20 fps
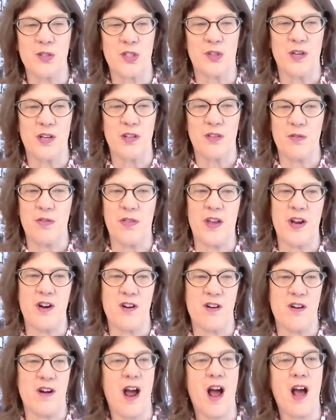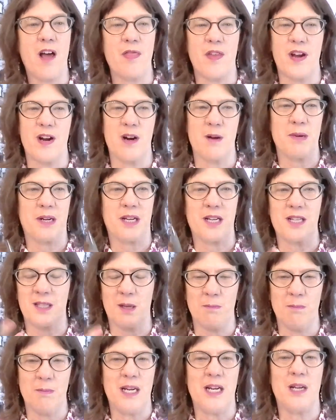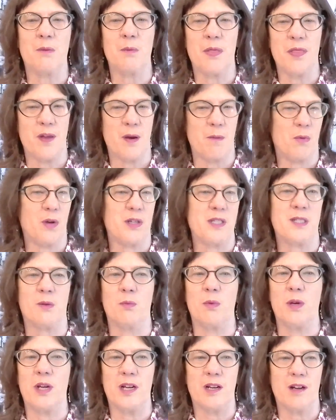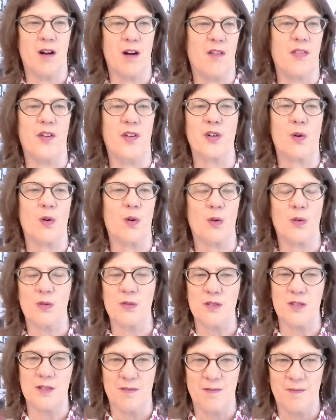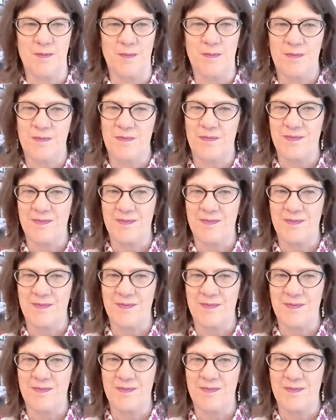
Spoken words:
results are either there or not there because I'm meeting with them once a week on their goals.